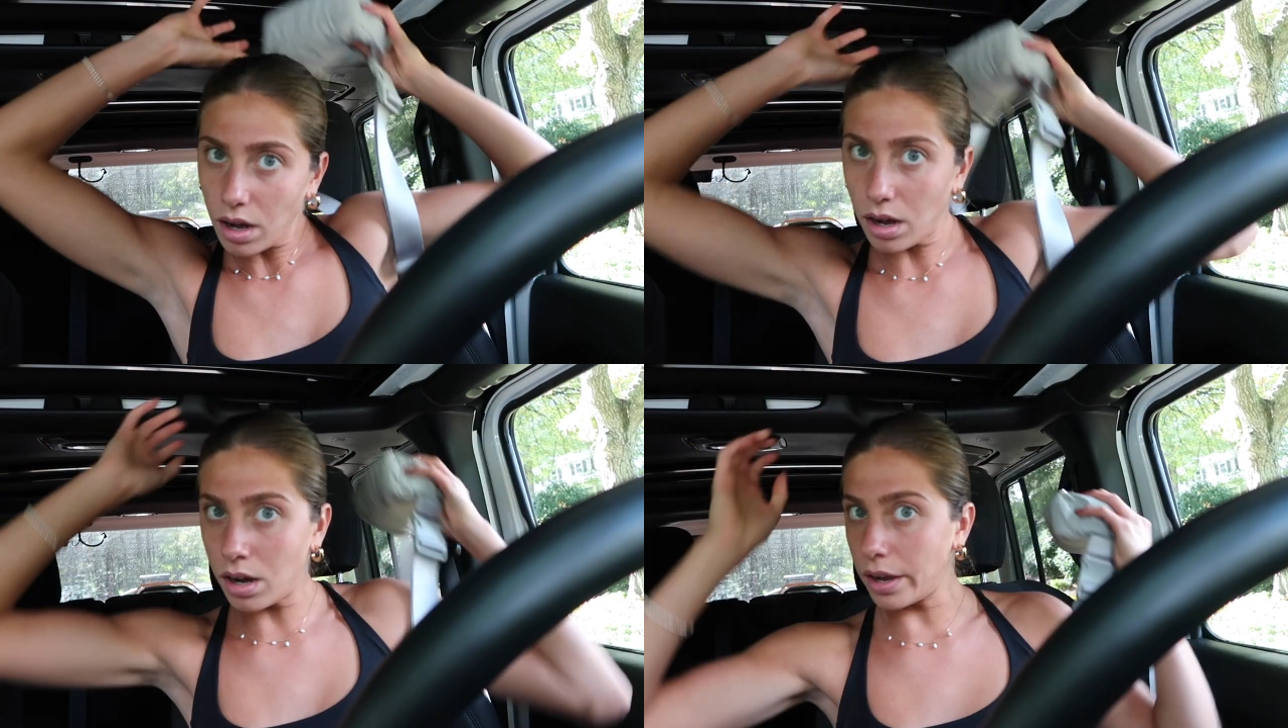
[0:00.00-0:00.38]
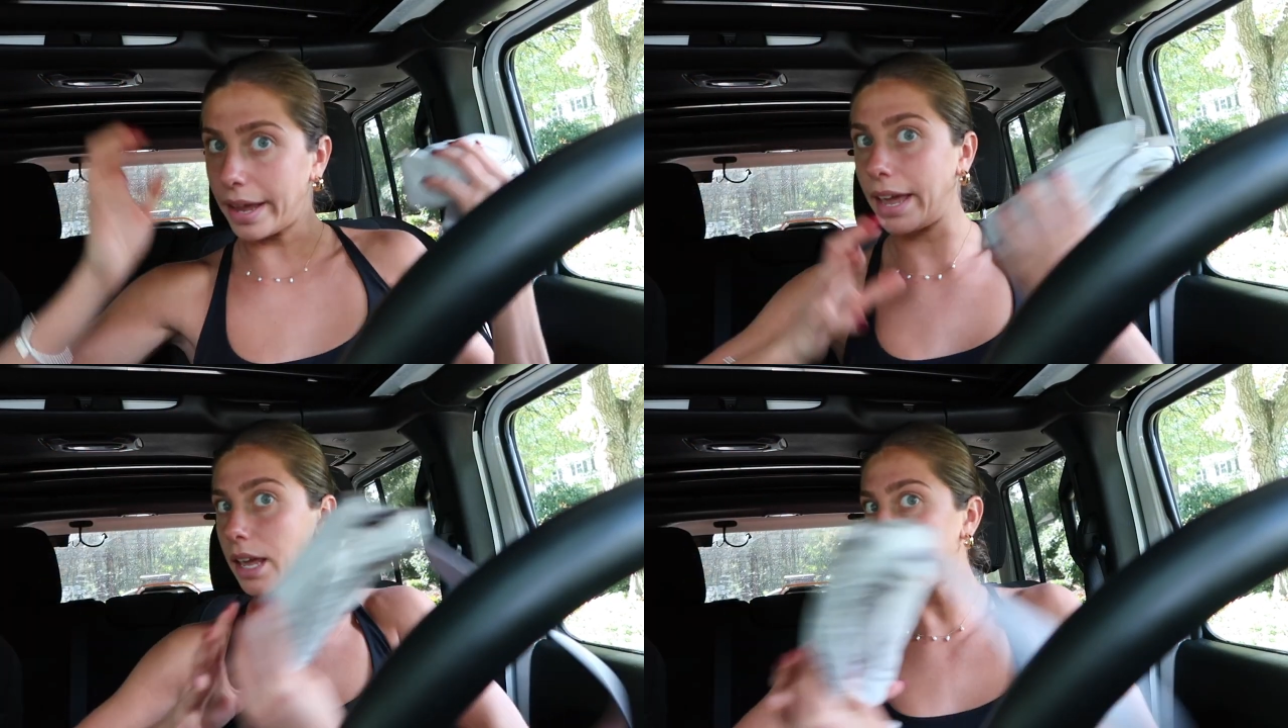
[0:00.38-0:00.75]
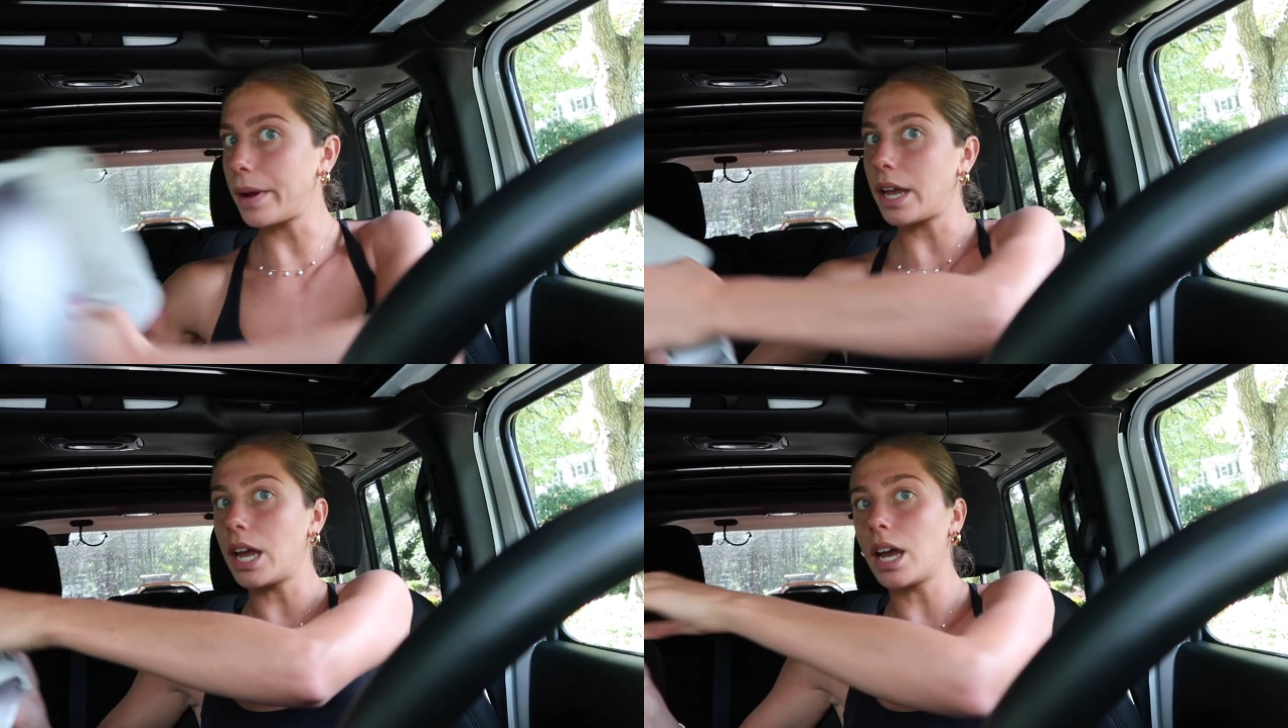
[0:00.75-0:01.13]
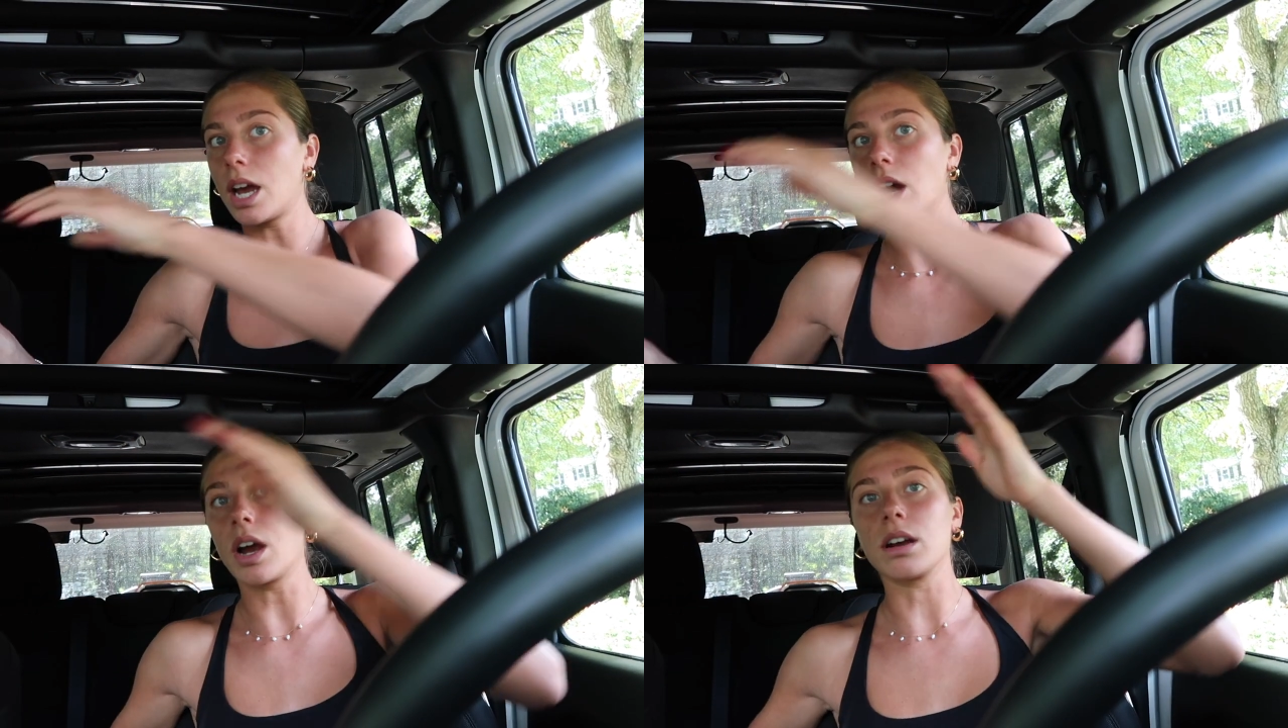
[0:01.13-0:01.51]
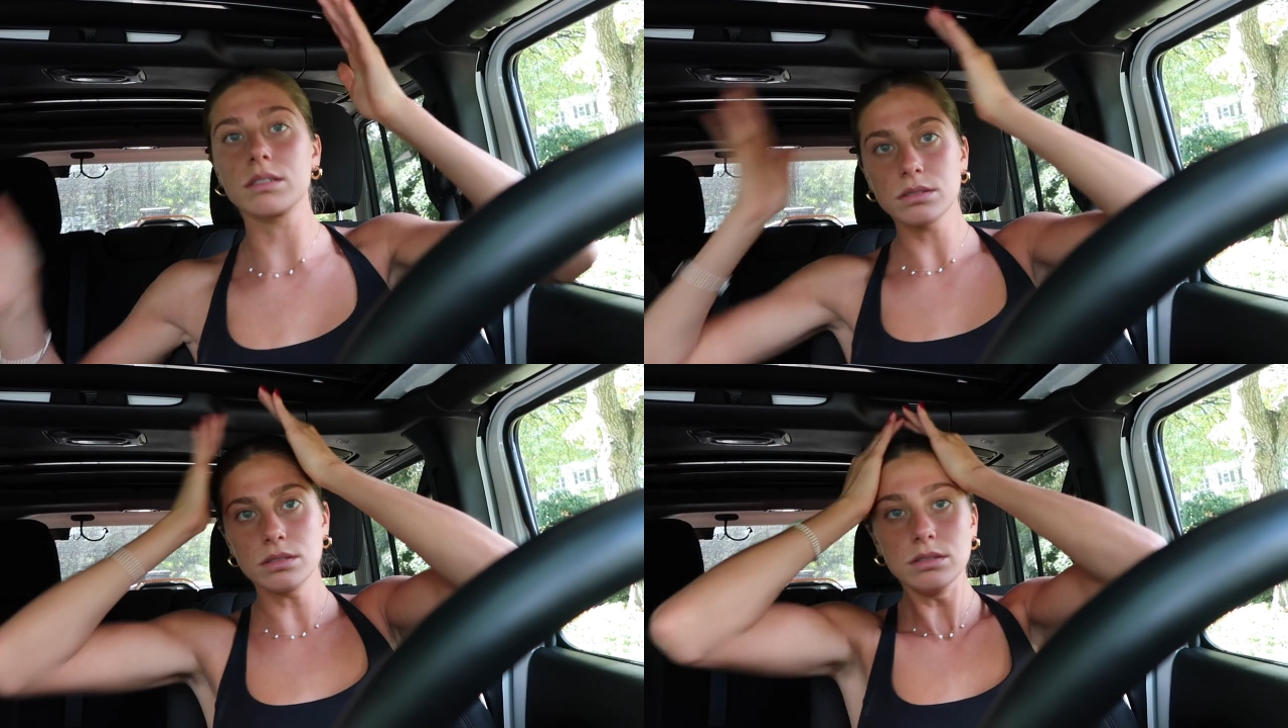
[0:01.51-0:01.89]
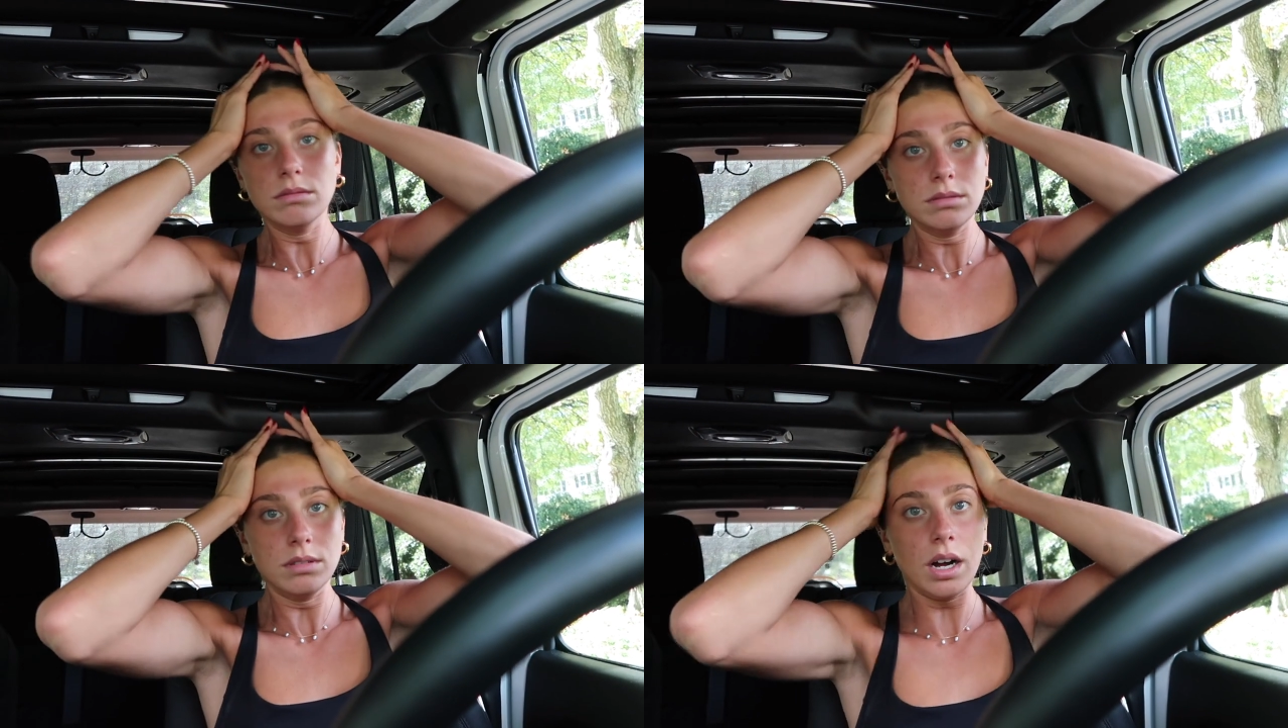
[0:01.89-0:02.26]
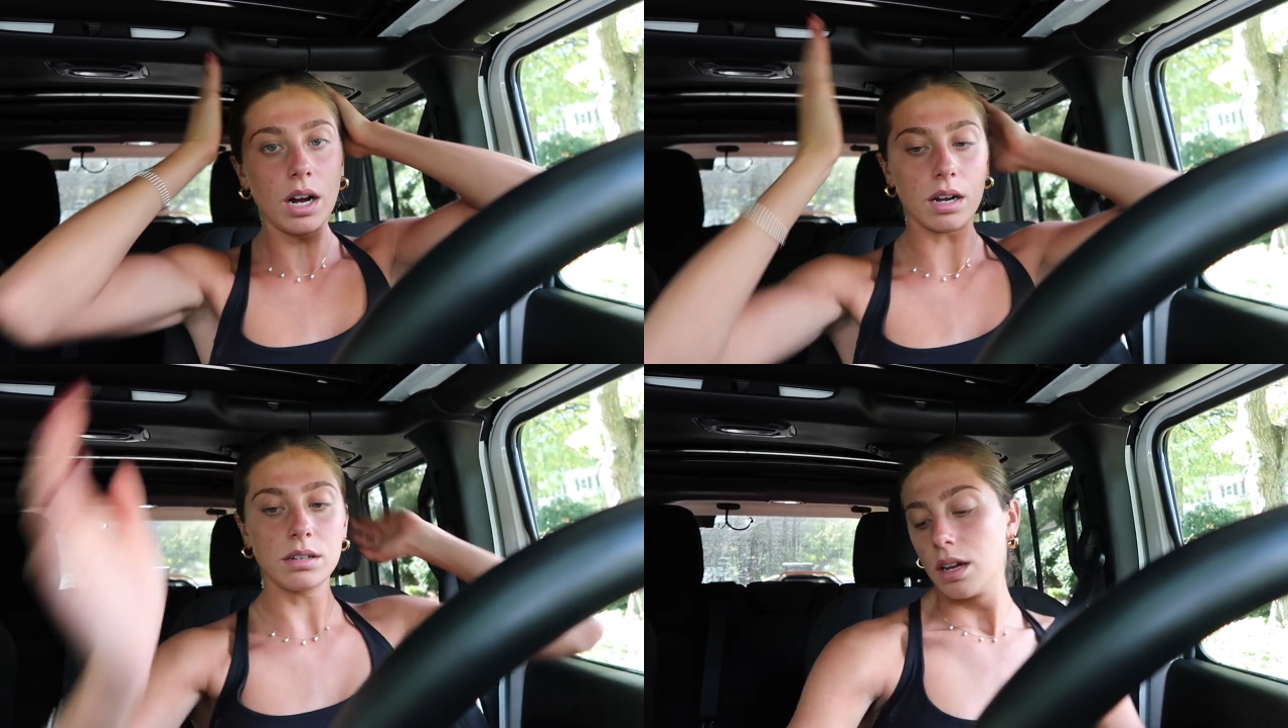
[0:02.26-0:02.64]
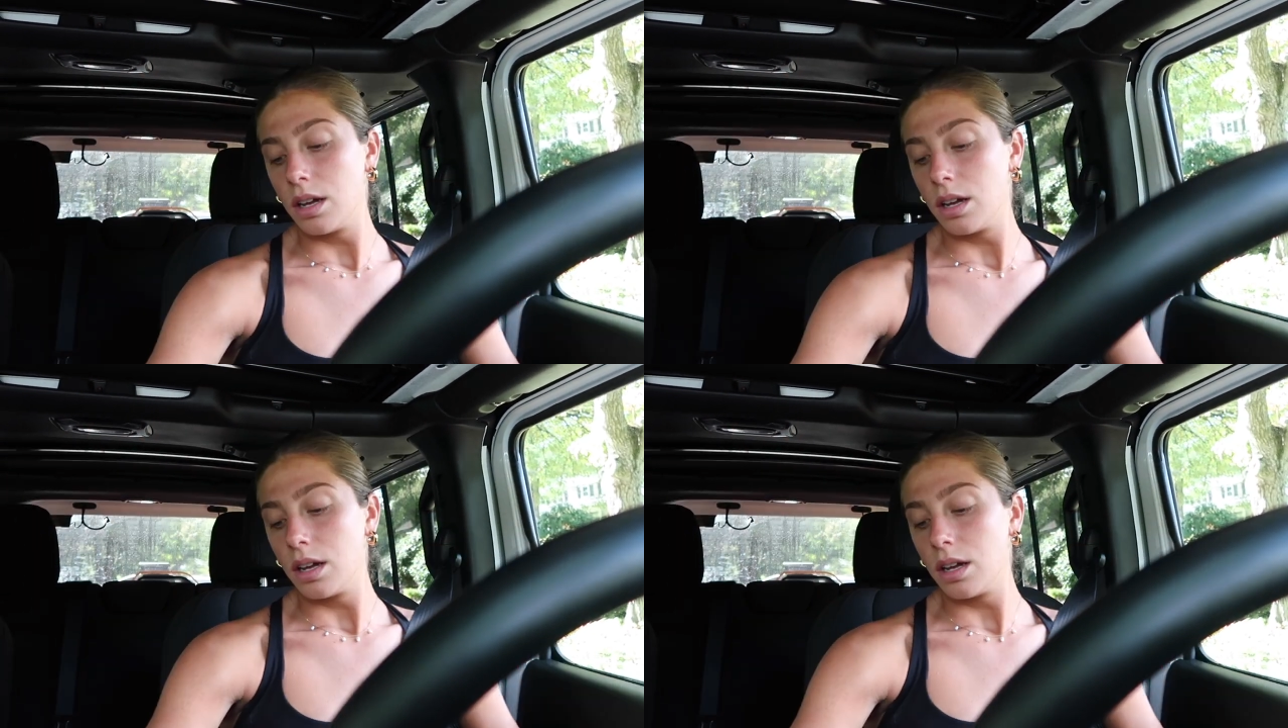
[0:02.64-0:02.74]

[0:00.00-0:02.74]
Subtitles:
Oh, I hate my hair. Ugh.